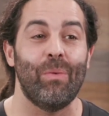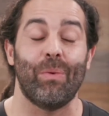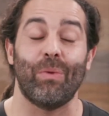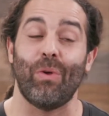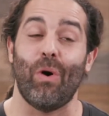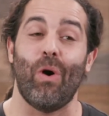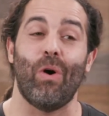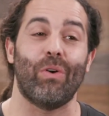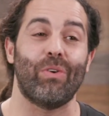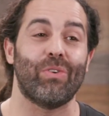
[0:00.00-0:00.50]

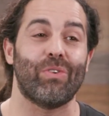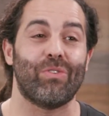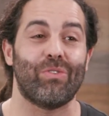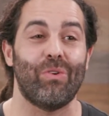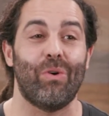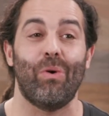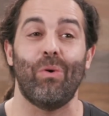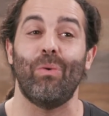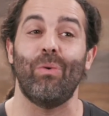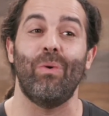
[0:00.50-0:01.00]
with all your
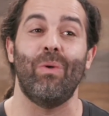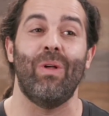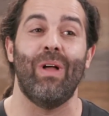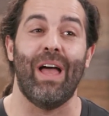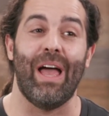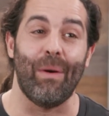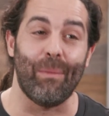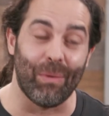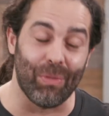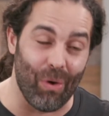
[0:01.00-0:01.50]
soul,
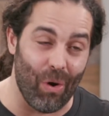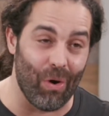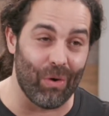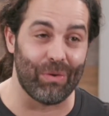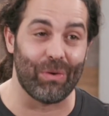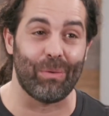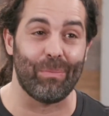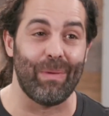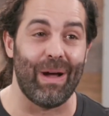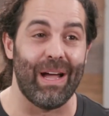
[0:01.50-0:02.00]
and with
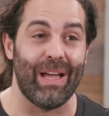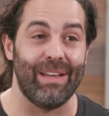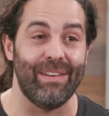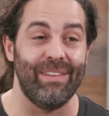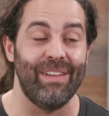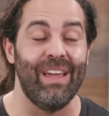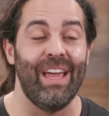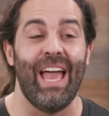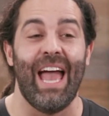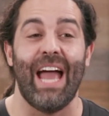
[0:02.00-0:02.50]
all your
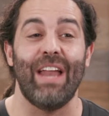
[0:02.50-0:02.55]
mind.